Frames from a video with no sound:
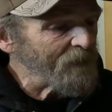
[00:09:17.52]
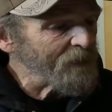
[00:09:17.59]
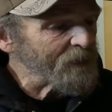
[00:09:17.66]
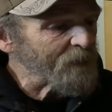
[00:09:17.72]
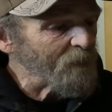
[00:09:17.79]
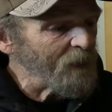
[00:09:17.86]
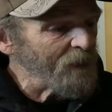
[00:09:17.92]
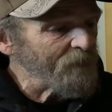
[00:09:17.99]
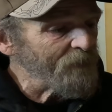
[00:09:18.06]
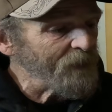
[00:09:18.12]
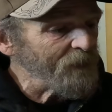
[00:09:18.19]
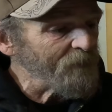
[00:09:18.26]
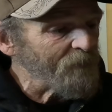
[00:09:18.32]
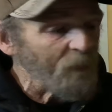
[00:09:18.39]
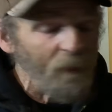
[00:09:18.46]
square
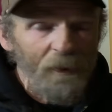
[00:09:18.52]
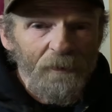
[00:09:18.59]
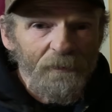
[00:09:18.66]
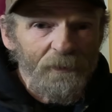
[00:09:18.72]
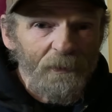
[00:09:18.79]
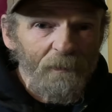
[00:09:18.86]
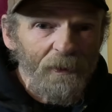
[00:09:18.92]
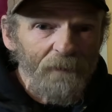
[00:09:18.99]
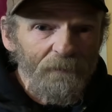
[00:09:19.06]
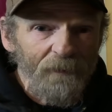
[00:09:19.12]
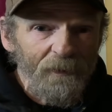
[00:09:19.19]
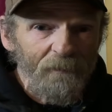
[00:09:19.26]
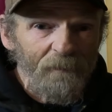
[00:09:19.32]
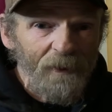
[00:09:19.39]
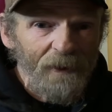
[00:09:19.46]
feet, 400 square
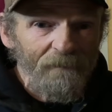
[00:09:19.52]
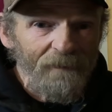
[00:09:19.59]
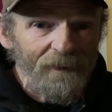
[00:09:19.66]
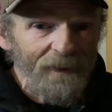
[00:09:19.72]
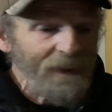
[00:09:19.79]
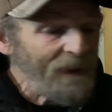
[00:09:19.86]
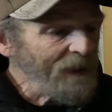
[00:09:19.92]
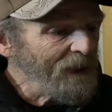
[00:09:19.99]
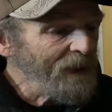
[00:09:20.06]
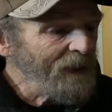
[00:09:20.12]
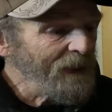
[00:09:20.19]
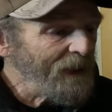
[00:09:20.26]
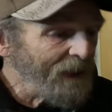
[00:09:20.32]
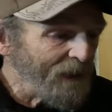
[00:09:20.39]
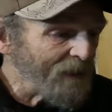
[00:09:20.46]
feet, whatever,
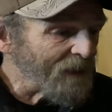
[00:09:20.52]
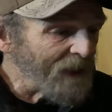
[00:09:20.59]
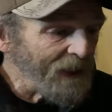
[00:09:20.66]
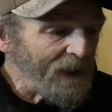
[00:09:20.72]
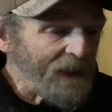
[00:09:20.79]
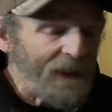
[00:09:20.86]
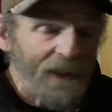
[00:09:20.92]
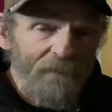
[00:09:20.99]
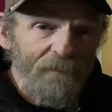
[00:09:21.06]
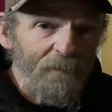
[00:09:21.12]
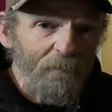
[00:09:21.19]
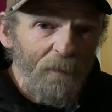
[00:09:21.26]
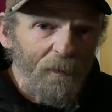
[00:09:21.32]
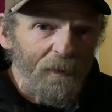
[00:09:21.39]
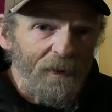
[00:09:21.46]
it'll clean it even
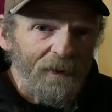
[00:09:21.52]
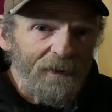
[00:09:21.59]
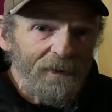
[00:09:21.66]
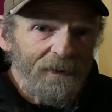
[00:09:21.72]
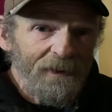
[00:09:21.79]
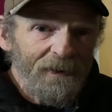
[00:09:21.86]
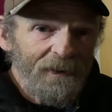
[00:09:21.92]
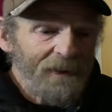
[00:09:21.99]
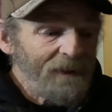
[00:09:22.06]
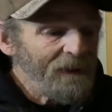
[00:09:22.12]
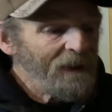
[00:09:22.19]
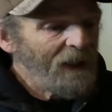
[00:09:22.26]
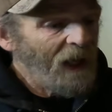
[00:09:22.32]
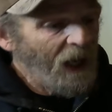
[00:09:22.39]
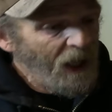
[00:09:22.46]
more.
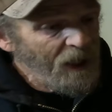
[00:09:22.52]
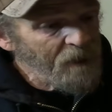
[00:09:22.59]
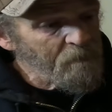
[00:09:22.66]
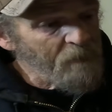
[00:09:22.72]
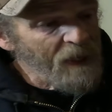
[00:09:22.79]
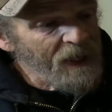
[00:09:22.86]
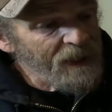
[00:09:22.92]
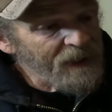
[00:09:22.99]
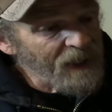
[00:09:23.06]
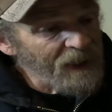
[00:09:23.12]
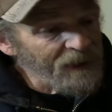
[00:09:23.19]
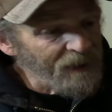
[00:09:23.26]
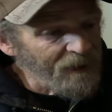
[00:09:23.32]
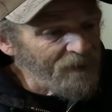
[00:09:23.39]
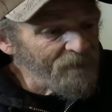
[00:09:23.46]
Automatic, I
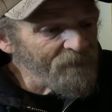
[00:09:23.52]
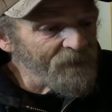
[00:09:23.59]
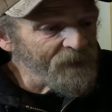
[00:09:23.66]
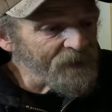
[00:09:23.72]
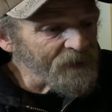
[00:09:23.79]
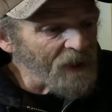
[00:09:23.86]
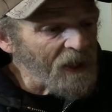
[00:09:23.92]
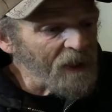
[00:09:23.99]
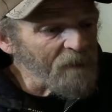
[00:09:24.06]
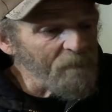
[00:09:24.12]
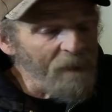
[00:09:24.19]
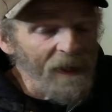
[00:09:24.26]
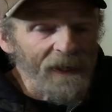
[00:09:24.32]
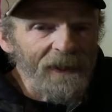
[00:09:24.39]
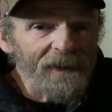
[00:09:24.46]
love this
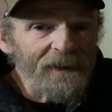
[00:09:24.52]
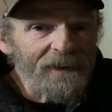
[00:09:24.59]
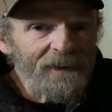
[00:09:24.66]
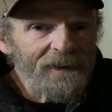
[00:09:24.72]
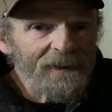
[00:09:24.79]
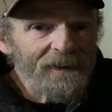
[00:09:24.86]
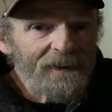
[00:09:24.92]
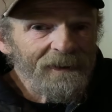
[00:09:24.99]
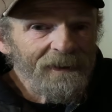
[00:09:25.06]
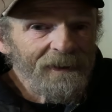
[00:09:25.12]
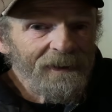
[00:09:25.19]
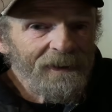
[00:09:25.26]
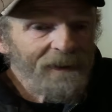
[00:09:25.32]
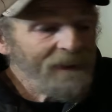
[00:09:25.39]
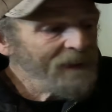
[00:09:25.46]
automatic.
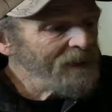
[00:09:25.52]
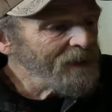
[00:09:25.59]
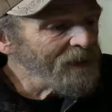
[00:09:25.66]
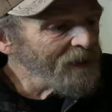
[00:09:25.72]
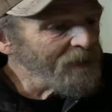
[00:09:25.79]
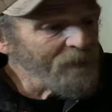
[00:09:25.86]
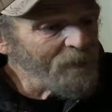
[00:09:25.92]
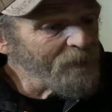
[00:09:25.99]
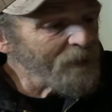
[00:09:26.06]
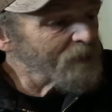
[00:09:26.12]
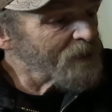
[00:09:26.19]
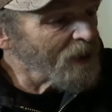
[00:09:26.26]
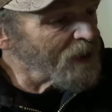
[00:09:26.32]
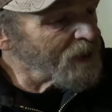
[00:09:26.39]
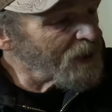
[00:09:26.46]
You
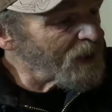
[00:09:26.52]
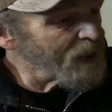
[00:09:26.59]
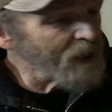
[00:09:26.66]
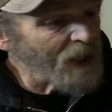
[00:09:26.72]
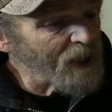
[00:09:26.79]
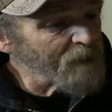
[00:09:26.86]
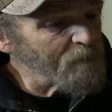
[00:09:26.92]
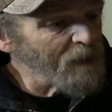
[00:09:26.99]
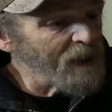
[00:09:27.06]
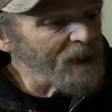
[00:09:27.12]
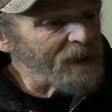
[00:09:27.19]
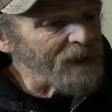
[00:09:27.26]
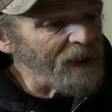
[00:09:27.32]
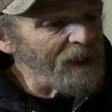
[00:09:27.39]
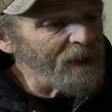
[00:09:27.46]
just turn it on
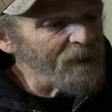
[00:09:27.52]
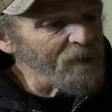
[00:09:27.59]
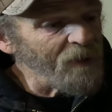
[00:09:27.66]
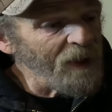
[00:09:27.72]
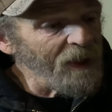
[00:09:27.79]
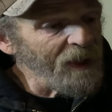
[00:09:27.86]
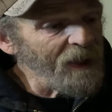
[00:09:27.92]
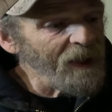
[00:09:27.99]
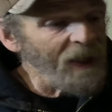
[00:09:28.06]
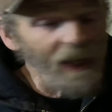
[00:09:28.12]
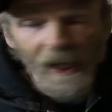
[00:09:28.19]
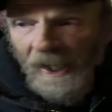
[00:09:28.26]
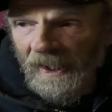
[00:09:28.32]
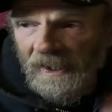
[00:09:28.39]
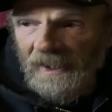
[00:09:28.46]
automatic and
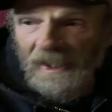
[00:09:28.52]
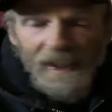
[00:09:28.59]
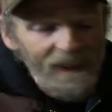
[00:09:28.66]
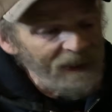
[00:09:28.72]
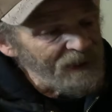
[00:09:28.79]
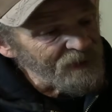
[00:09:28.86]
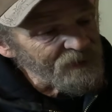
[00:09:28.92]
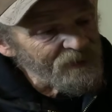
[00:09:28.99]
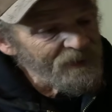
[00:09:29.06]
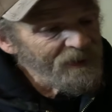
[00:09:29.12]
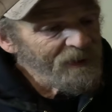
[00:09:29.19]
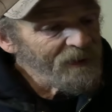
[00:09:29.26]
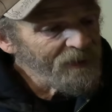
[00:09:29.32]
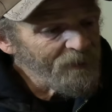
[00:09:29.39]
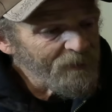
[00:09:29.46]
at a glance,
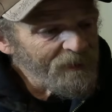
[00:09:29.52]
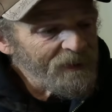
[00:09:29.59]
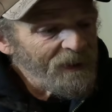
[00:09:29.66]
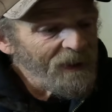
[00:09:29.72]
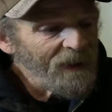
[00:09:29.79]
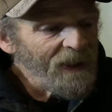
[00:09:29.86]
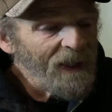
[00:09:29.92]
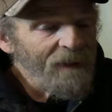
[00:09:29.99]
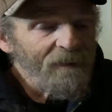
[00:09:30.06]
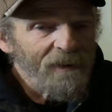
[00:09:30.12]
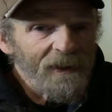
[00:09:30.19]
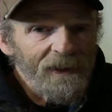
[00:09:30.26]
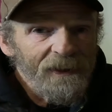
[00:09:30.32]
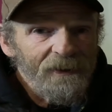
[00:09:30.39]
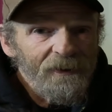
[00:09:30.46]
you can tell how
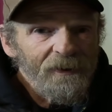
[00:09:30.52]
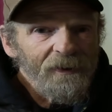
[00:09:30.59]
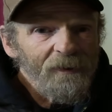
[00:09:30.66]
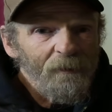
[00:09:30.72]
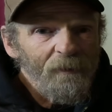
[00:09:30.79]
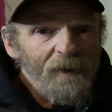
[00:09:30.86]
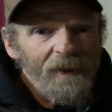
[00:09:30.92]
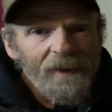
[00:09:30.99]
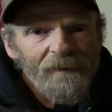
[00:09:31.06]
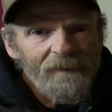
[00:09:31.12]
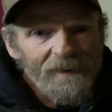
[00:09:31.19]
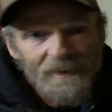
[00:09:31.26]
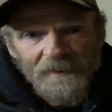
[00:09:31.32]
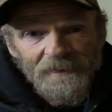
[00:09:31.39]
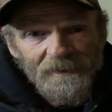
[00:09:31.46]
clean your air
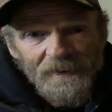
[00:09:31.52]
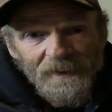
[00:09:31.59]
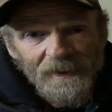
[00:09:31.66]
is.